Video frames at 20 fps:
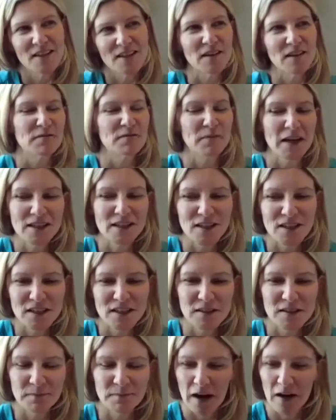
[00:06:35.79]
You've
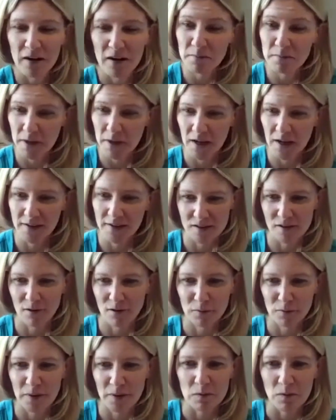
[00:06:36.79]
mentioned about being a
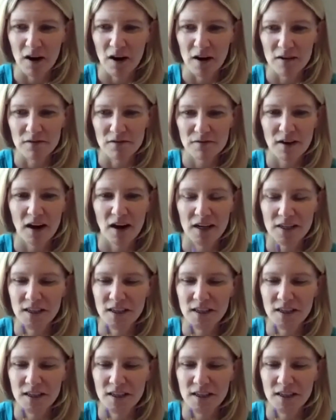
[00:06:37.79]
soul midwife.